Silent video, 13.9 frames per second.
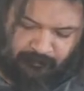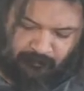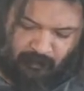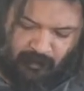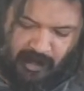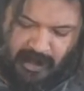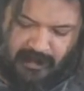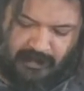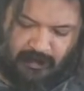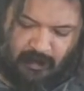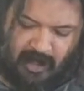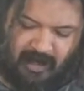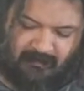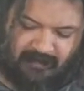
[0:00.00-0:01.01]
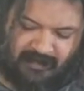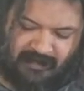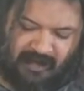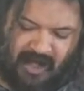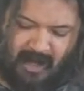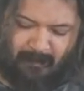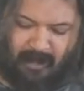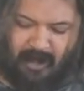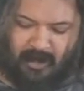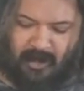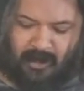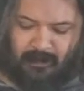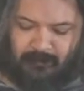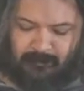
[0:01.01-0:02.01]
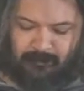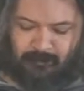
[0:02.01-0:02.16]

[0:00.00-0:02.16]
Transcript: Okay, so I have a slab here